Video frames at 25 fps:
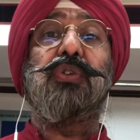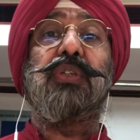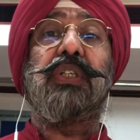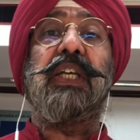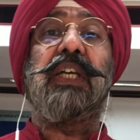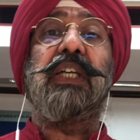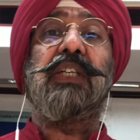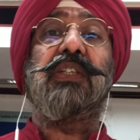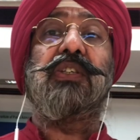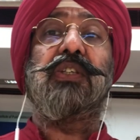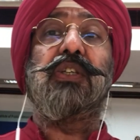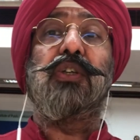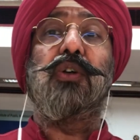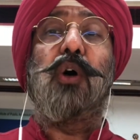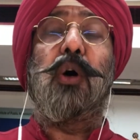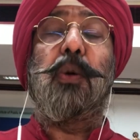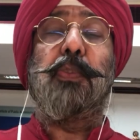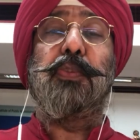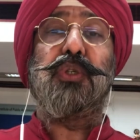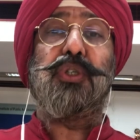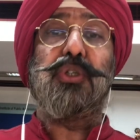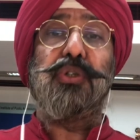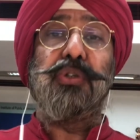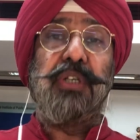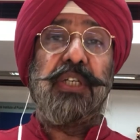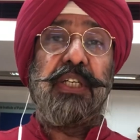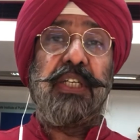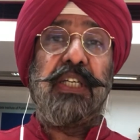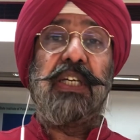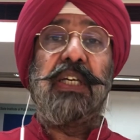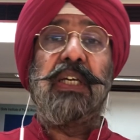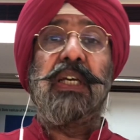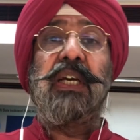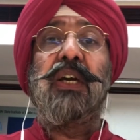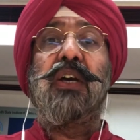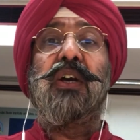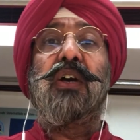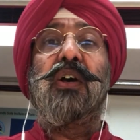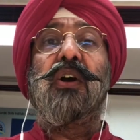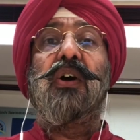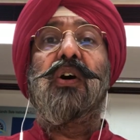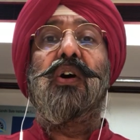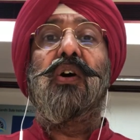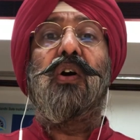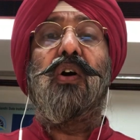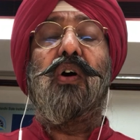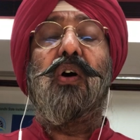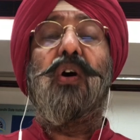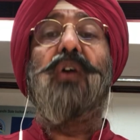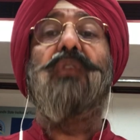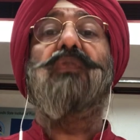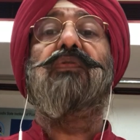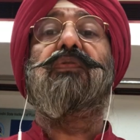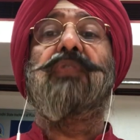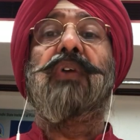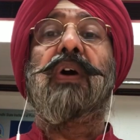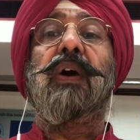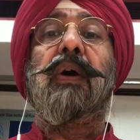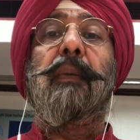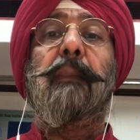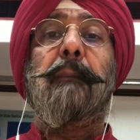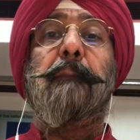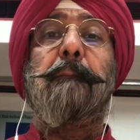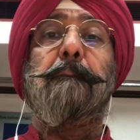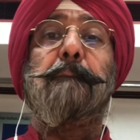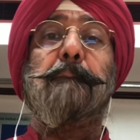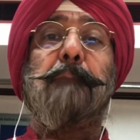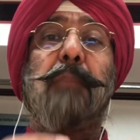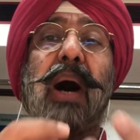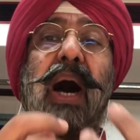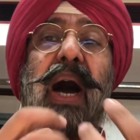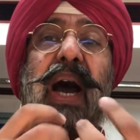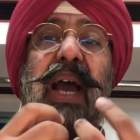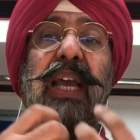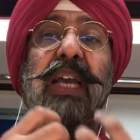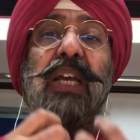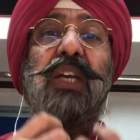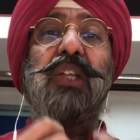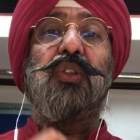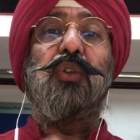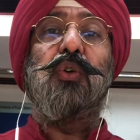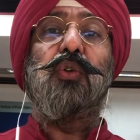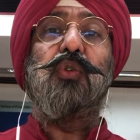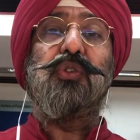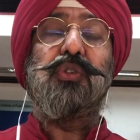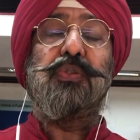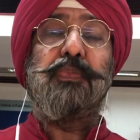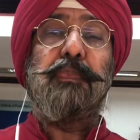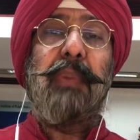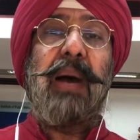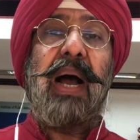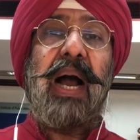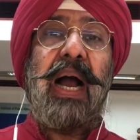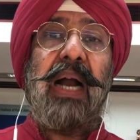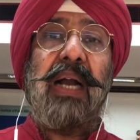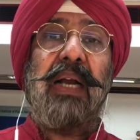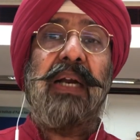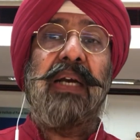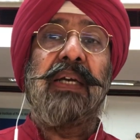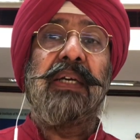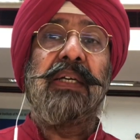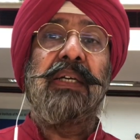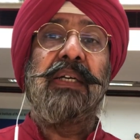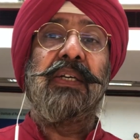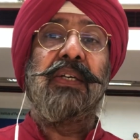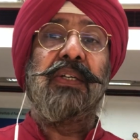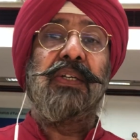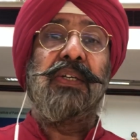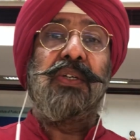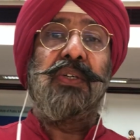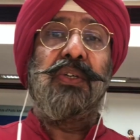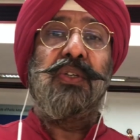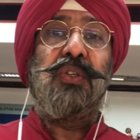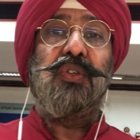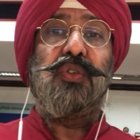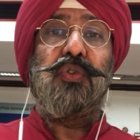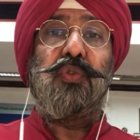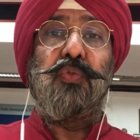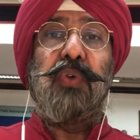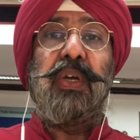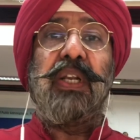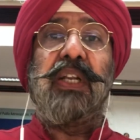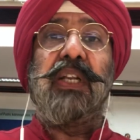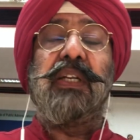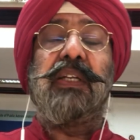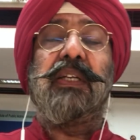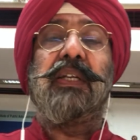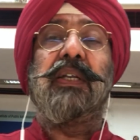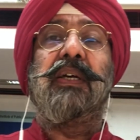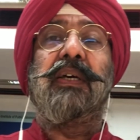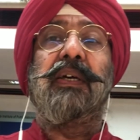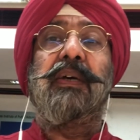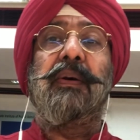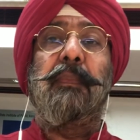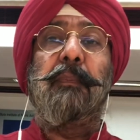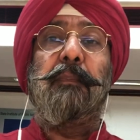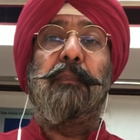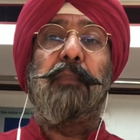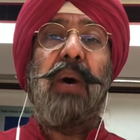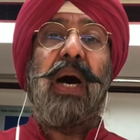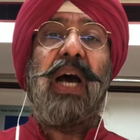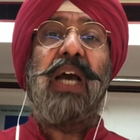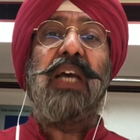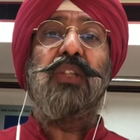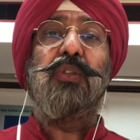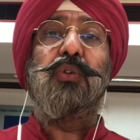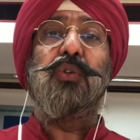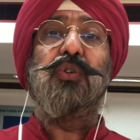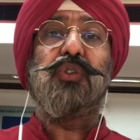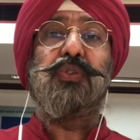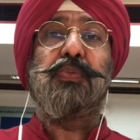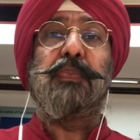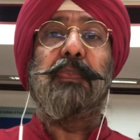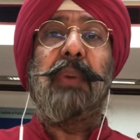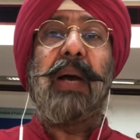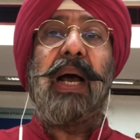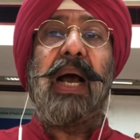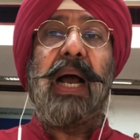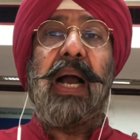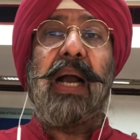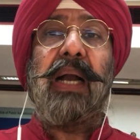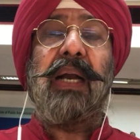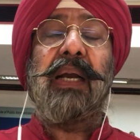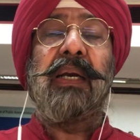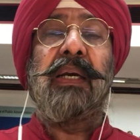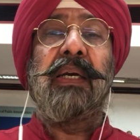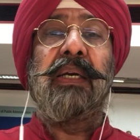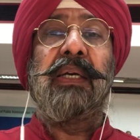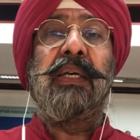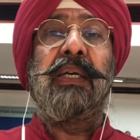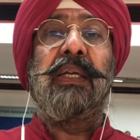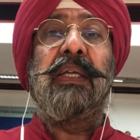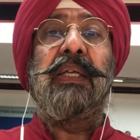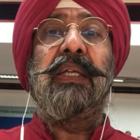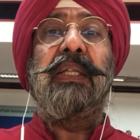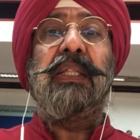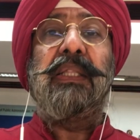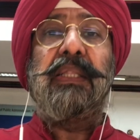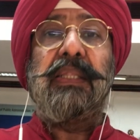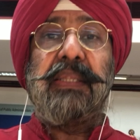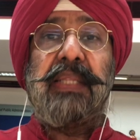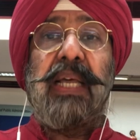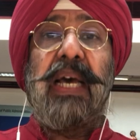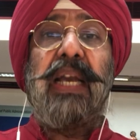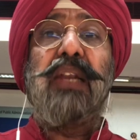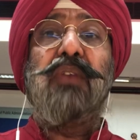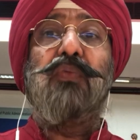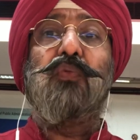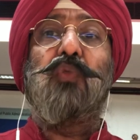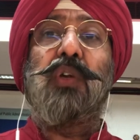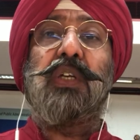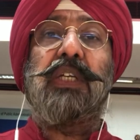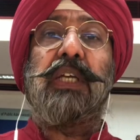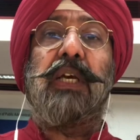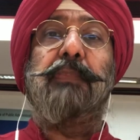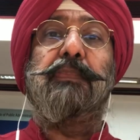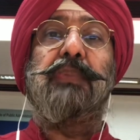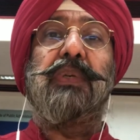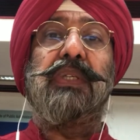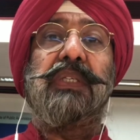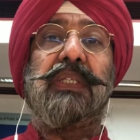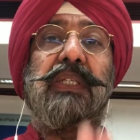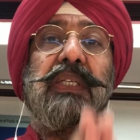takes the opportunity of buying those back. So when it buys those back, then what happens